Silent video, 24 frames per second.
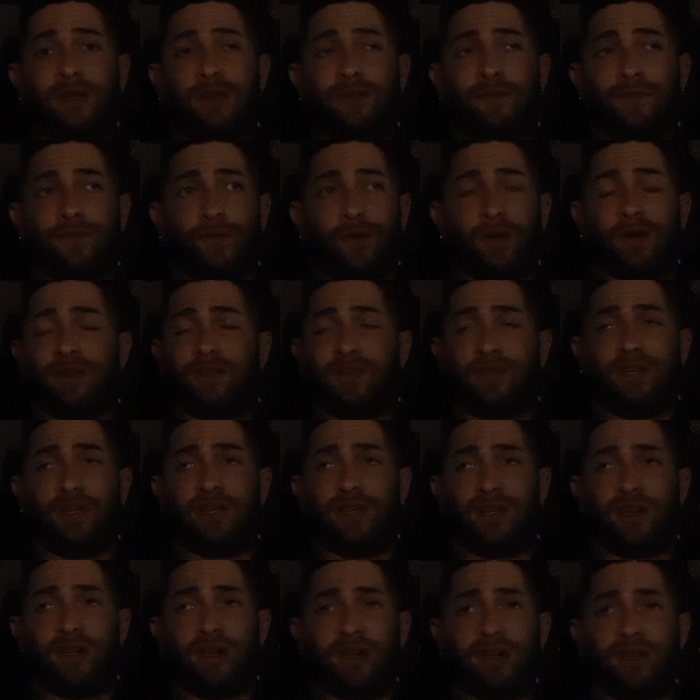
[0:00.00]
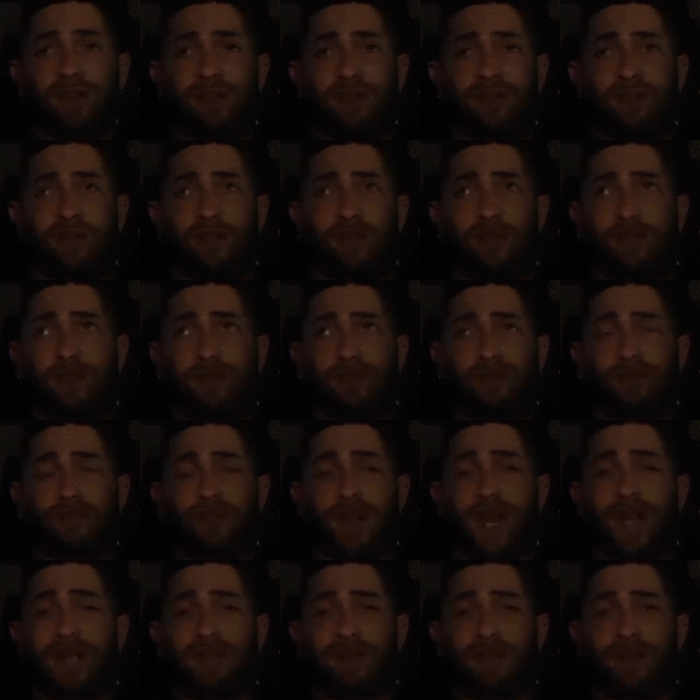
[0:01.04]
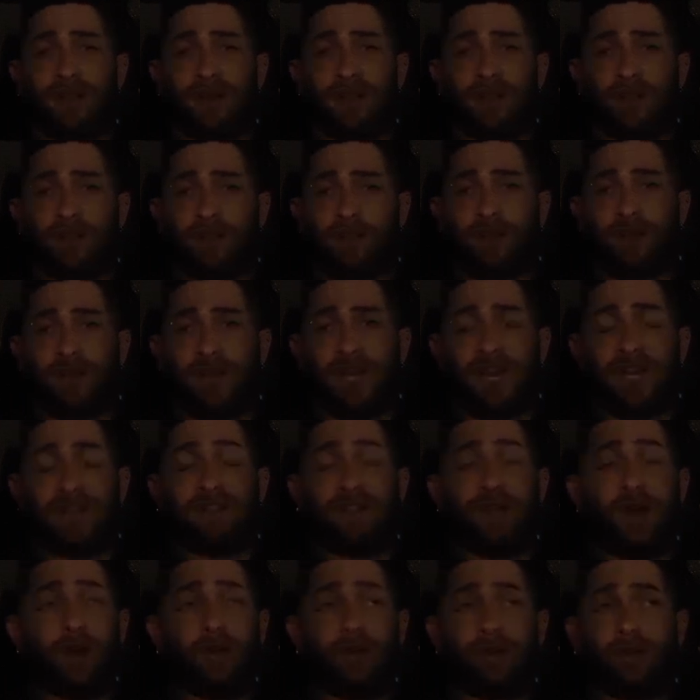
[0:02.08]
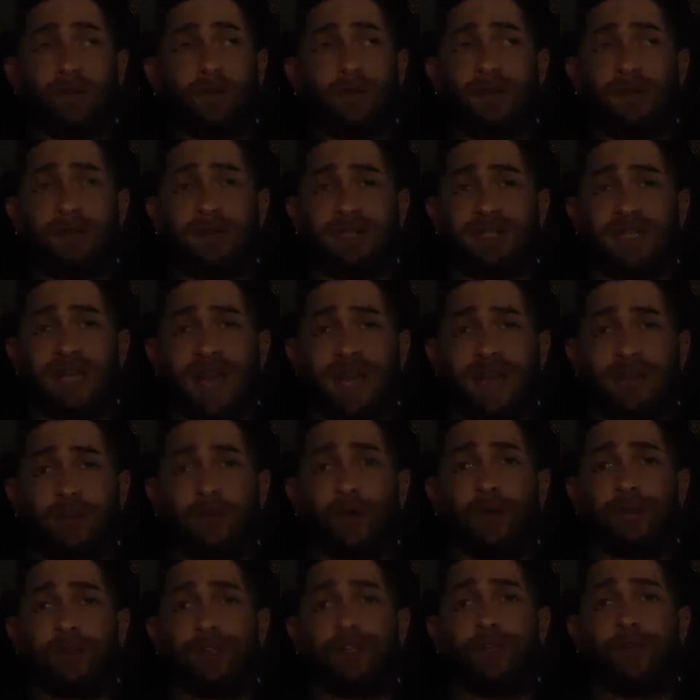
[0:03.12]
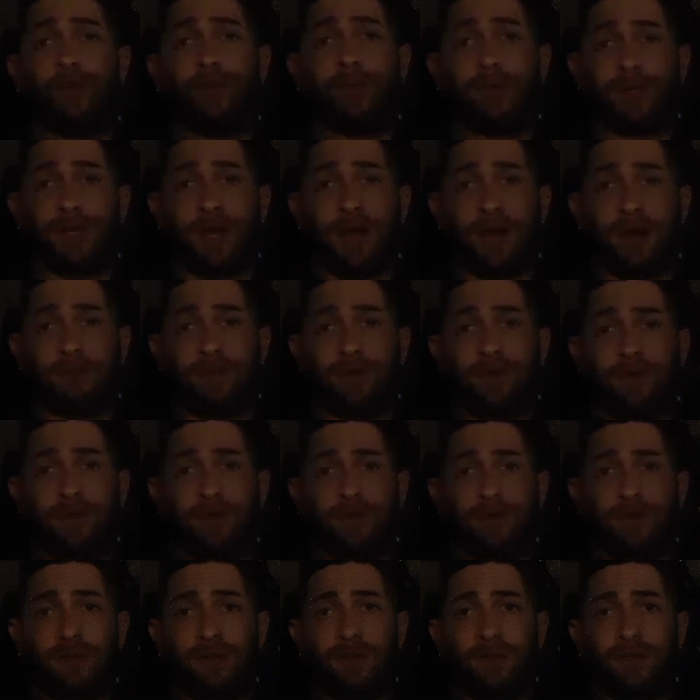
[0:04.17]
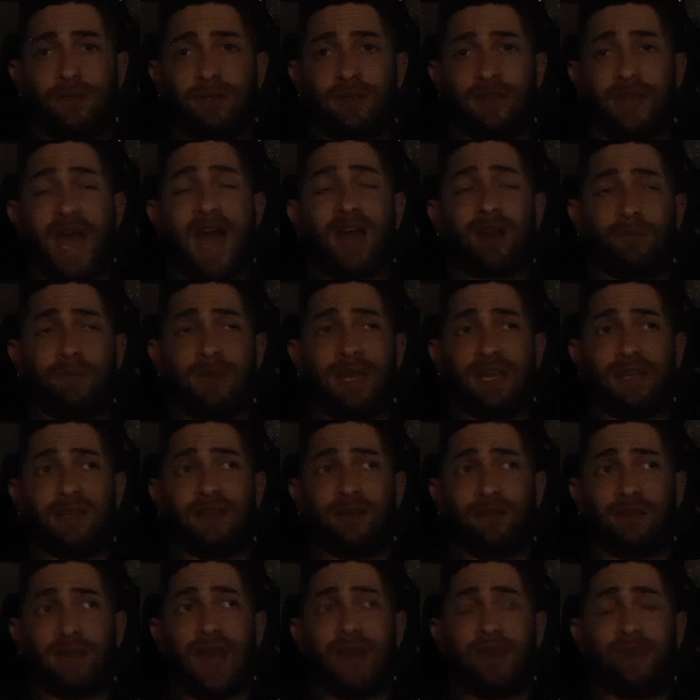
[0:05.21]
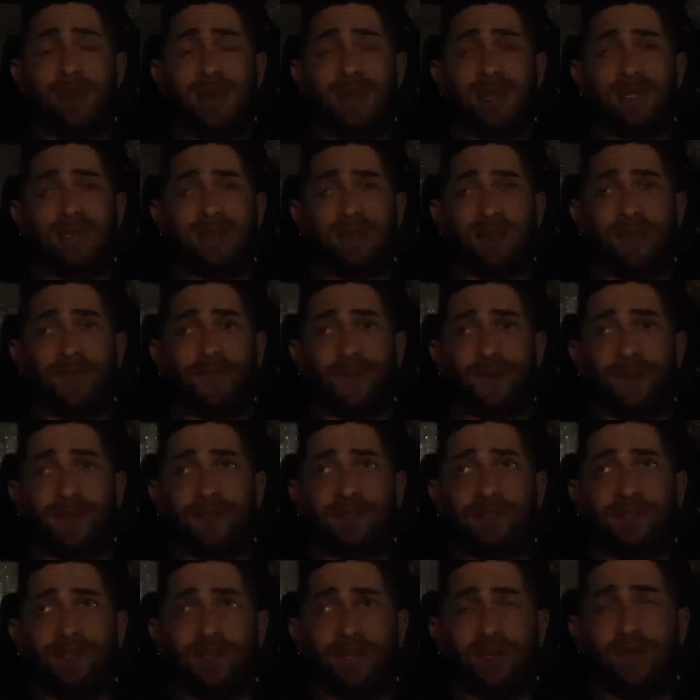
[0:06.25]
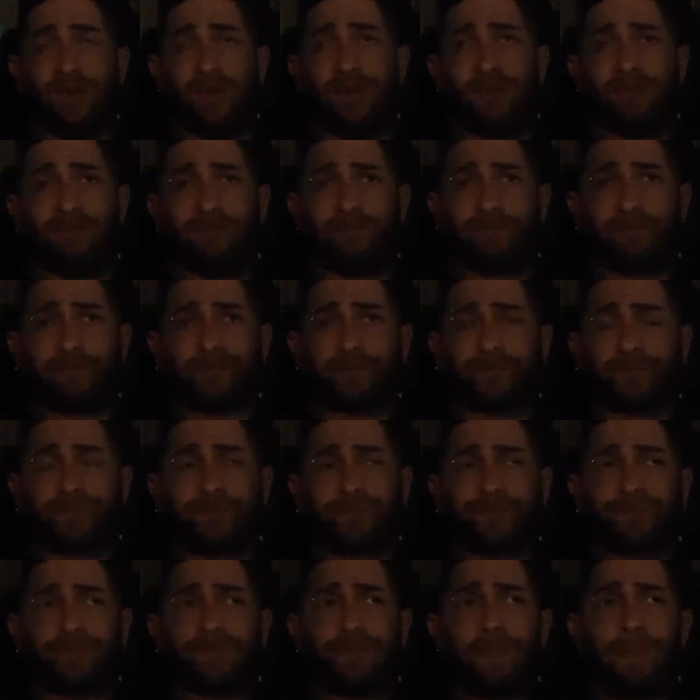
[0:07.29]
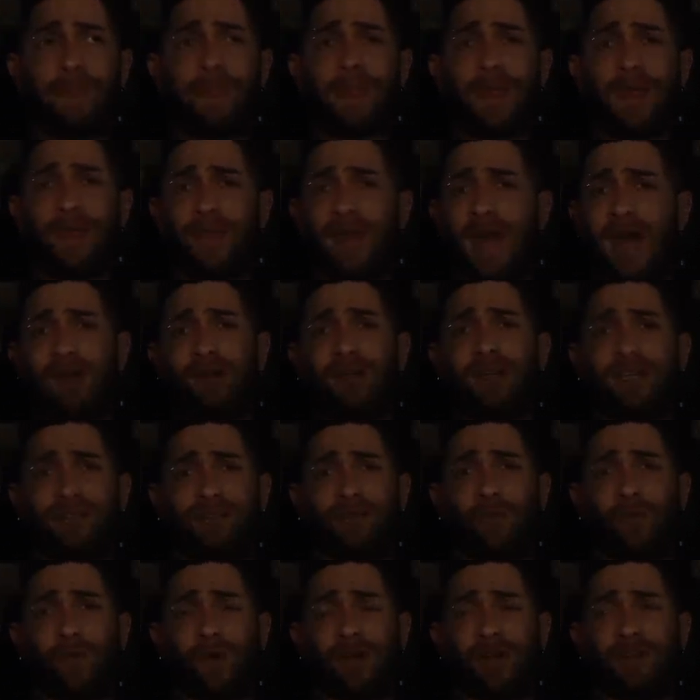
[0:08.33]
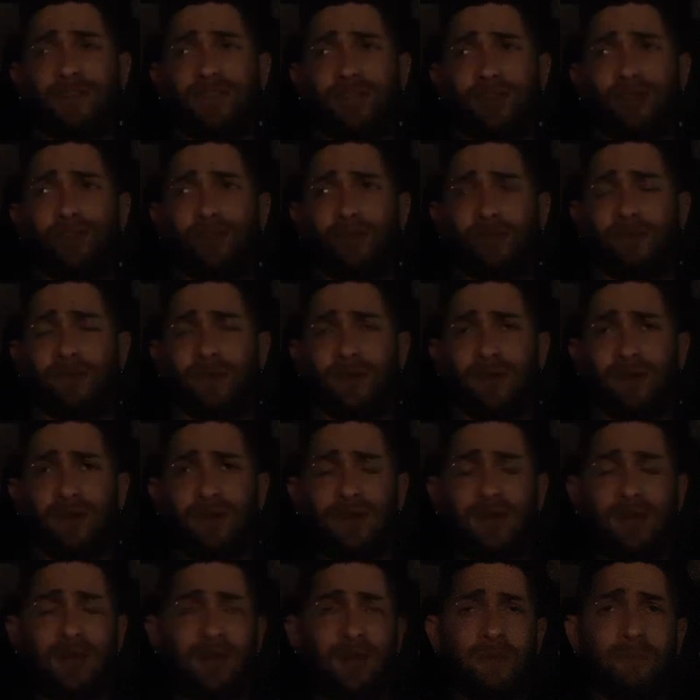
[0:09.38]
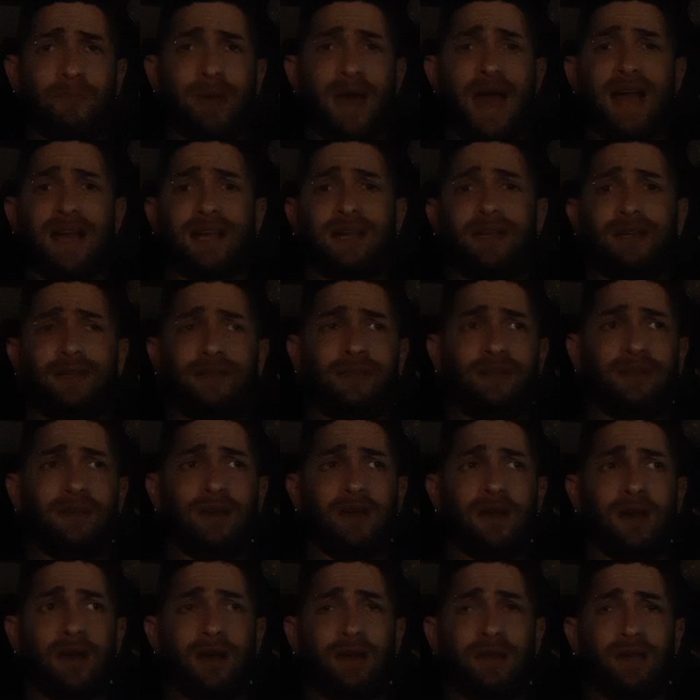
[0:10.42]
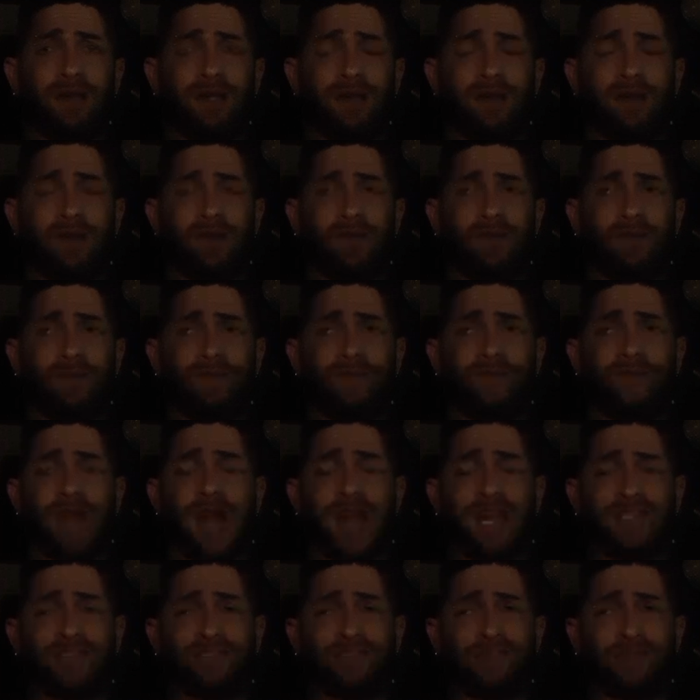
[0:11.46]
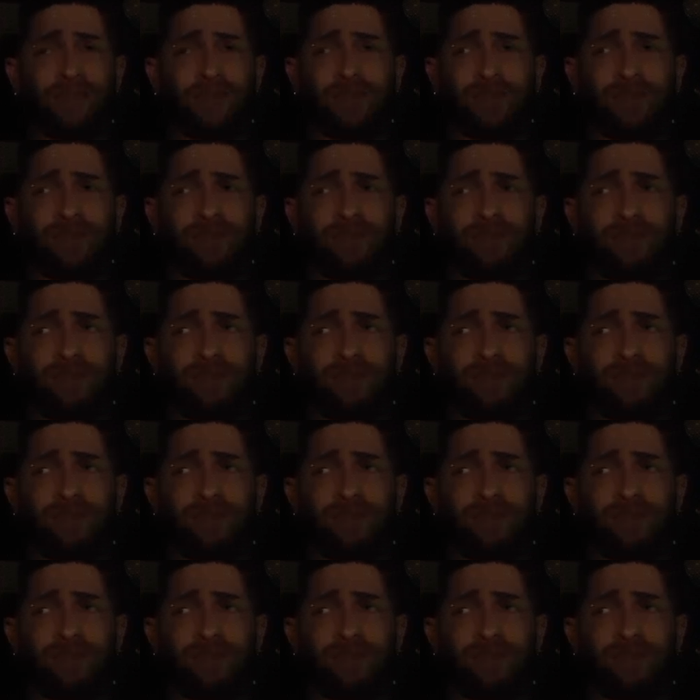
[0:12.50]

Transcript: for the uh, your little strike there. Okay, I don't agree with that. Go to the Uber Hub That'll make that'll make a difference, you know. That'll get the word to Uber back, you know, faster,